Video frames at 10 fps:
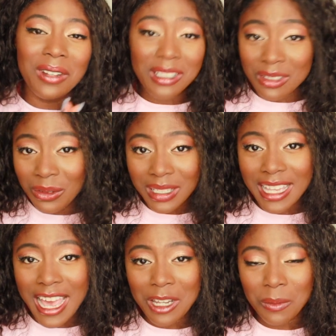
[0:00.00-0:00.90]
Runestone
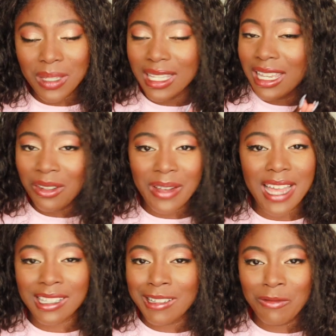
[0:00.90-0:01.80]
Academy
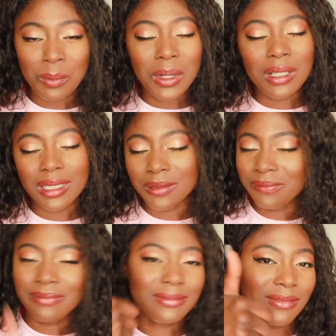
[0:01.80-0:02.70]
interactive book,
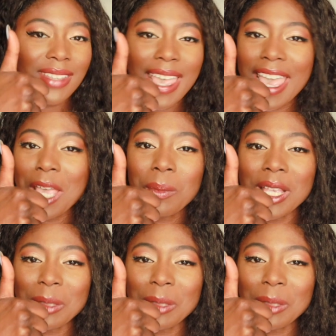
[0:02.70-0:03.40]
A++.